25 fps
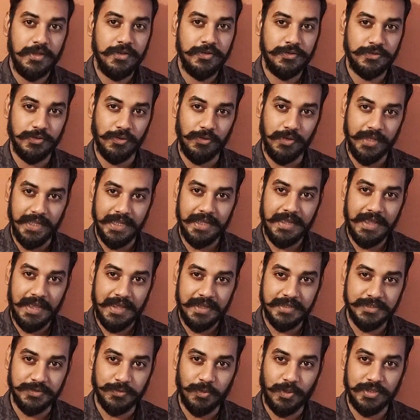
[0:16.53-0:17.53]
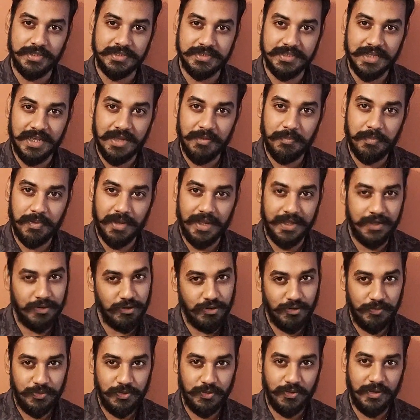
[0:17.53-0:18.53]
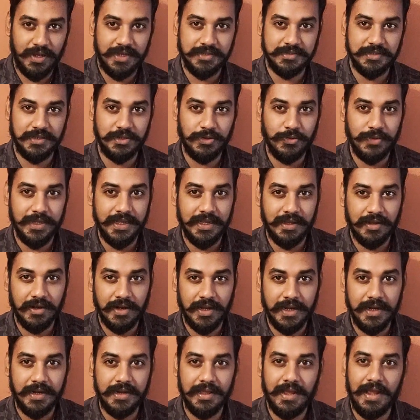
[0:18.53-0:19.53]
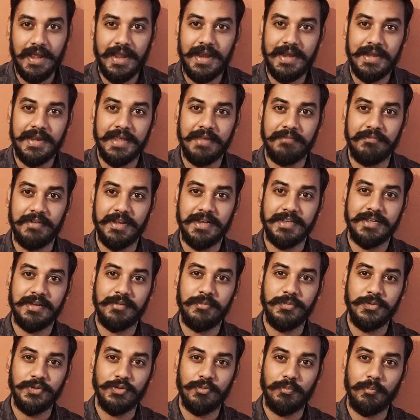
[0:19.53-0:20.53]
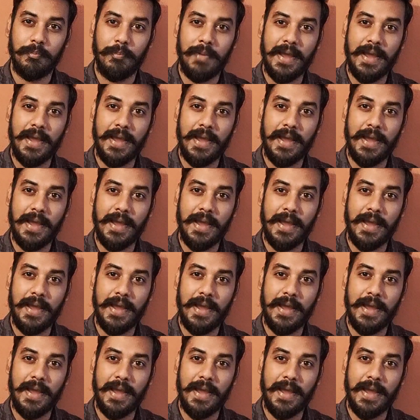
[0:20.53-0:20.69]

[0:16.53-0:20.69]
So hey guys, what's up? I hope you guys are doing great and I welcome you